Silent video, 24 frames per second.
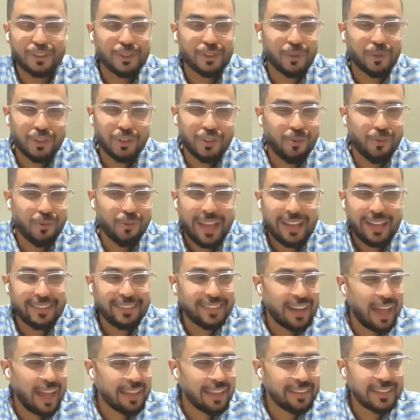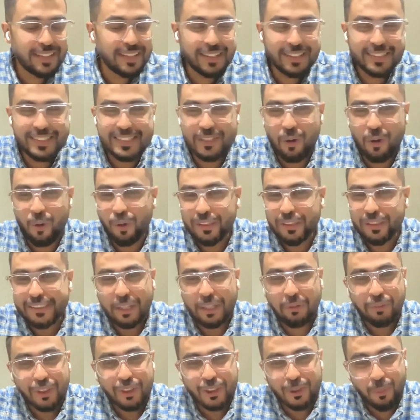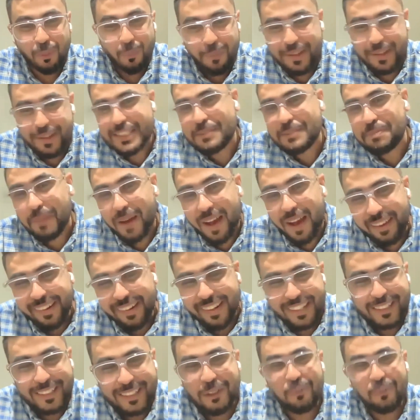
so true. And I think it's all sounds so inspiring.